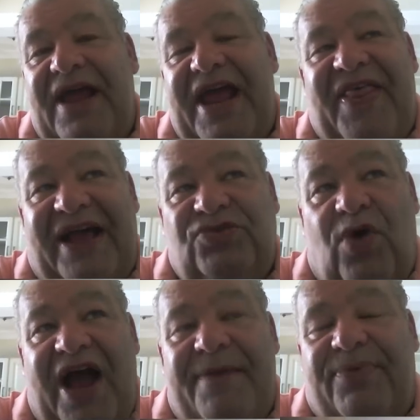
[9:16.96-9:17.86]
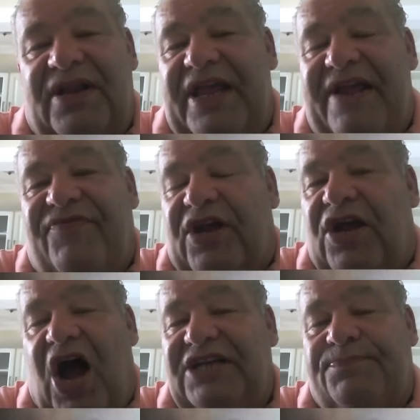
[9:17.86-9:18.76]
And that's why I believe the
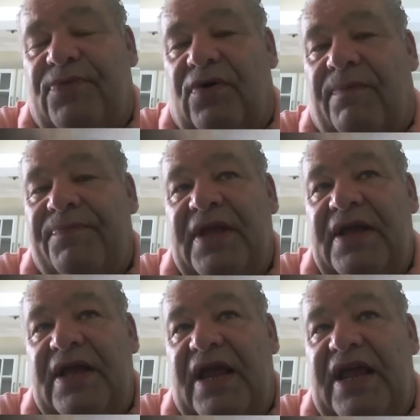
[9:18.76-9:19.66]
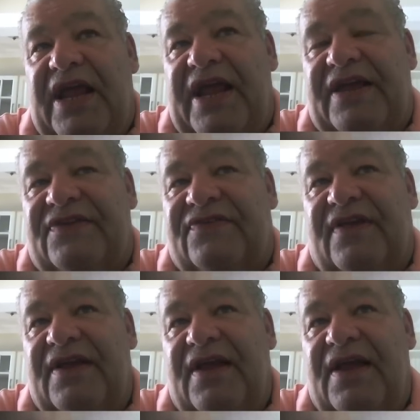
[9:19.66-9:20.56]
gospel is
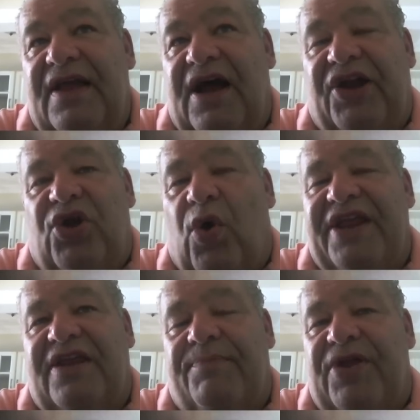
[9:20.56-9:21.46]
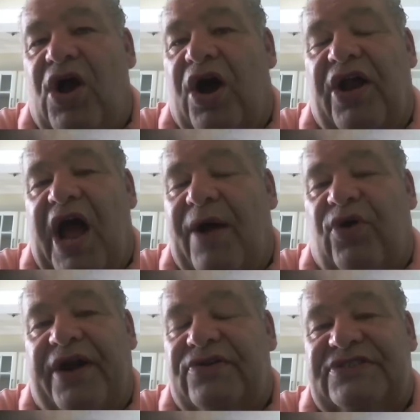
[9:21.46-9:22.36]
anointed beyond
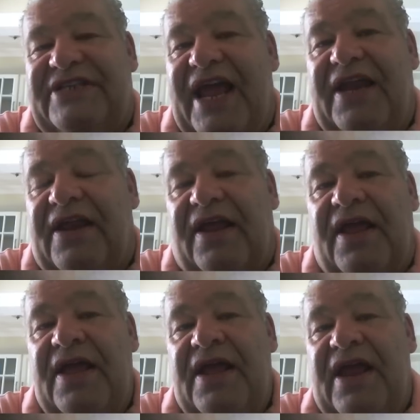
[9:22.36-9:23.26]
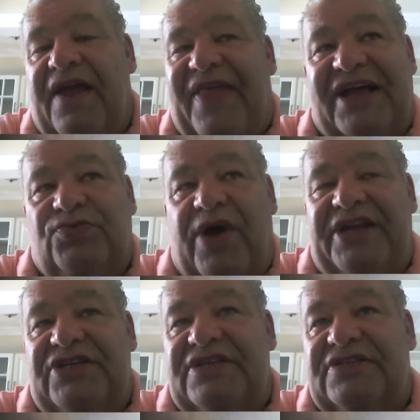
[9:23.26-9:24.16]
our understanding. And that's
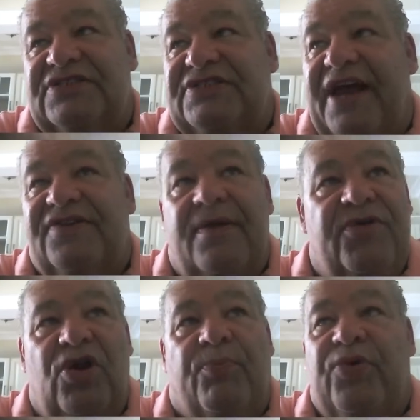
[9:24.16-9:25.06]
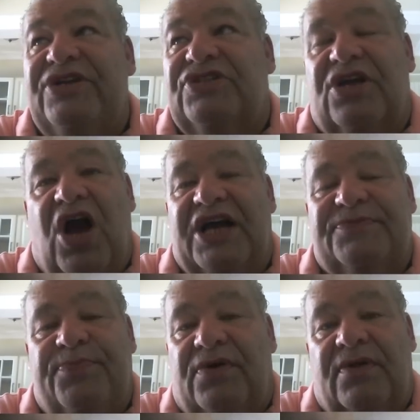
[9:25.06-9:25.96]
why Jesus said, you know, preach the
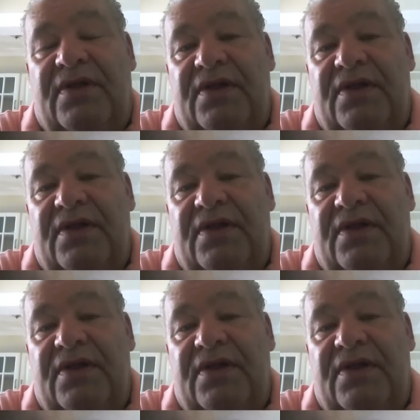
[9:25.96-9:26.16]
gospel